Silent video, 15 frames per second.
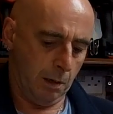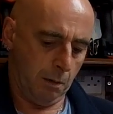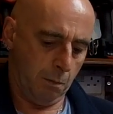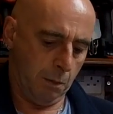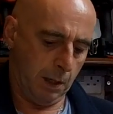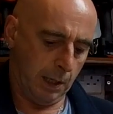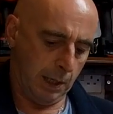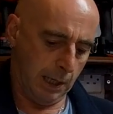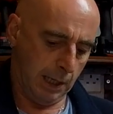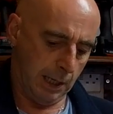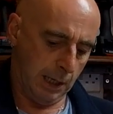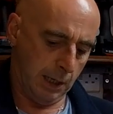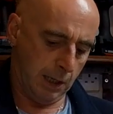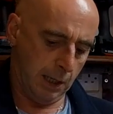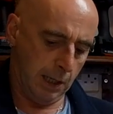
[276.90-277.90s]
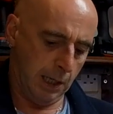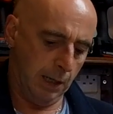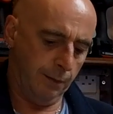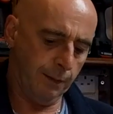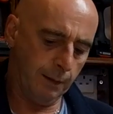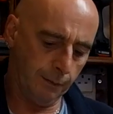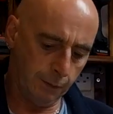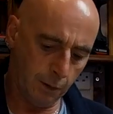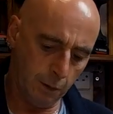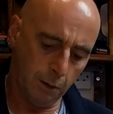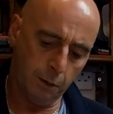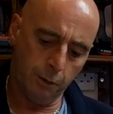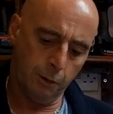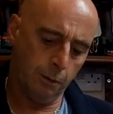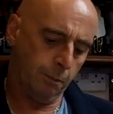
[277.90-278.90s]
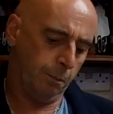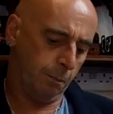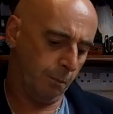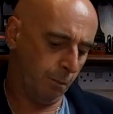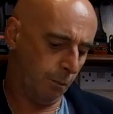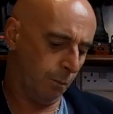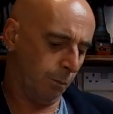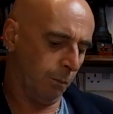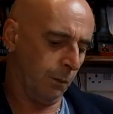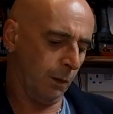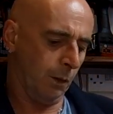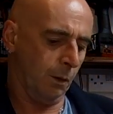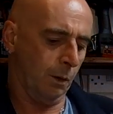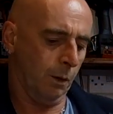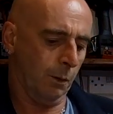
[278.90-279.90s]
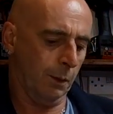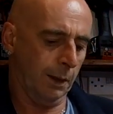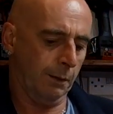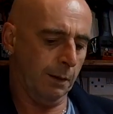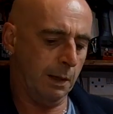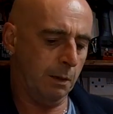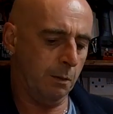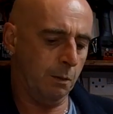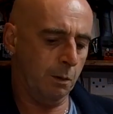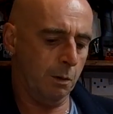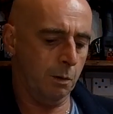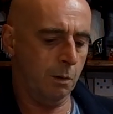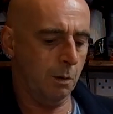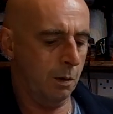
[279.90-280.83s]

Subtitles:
making it nice and even, of course, all the way around.